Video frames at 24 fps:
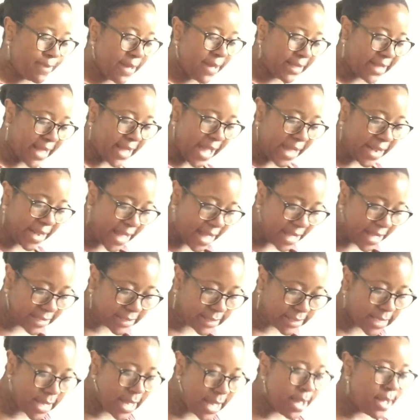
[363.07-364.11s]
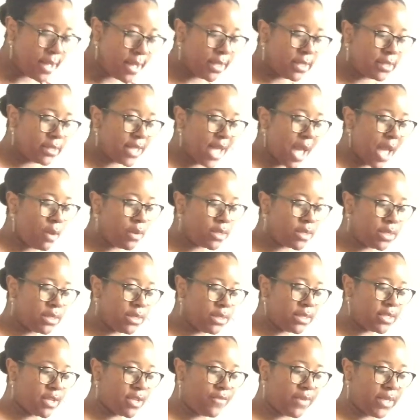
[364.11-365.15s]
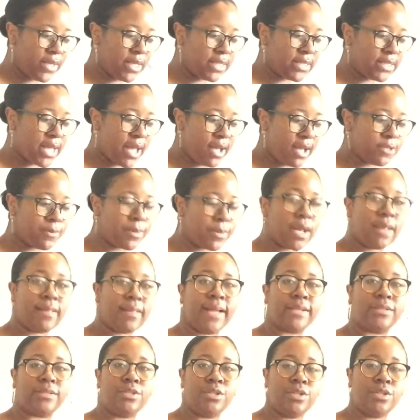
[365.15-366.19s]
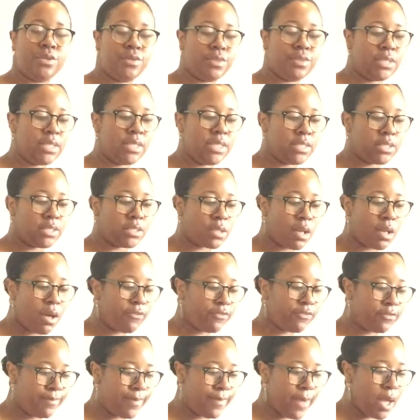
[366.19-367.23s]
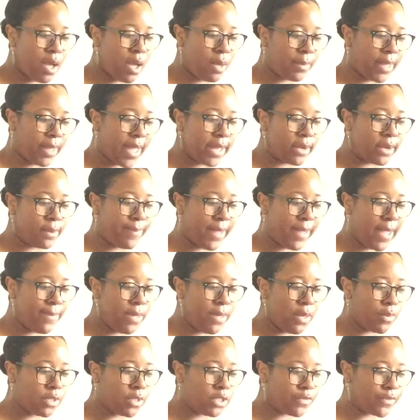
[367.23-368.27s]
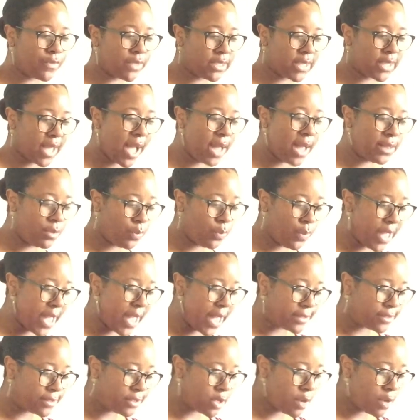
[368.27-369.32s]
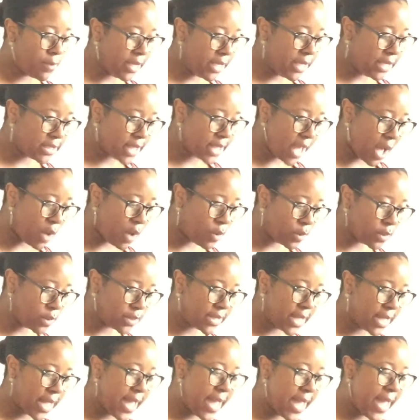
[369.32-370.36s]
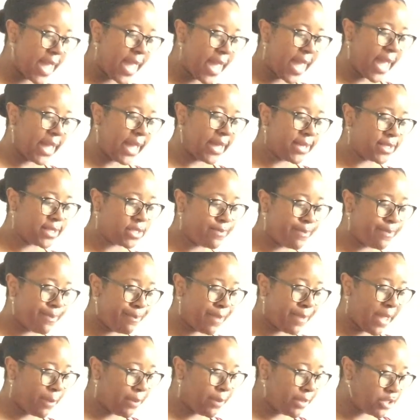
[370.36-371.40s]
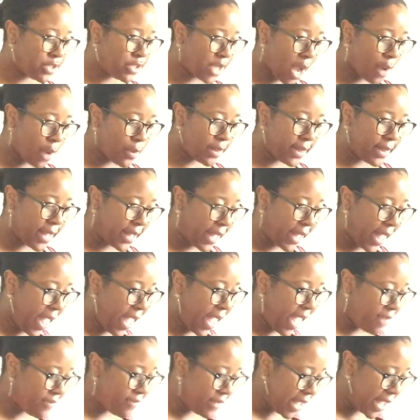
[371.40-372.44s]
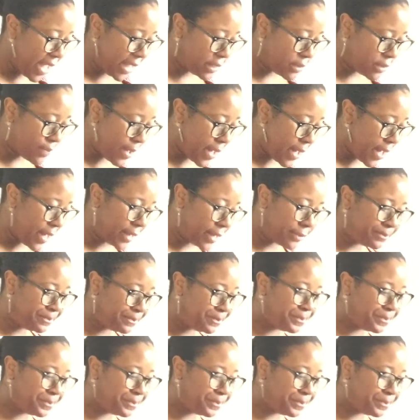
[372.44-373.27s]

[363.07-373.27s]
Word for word: my dad has towels and stuff at his house, but I like to use these soft um, kind of baby ones for Scotland. We got so many towels at his baby shower. Like I haven't had to buy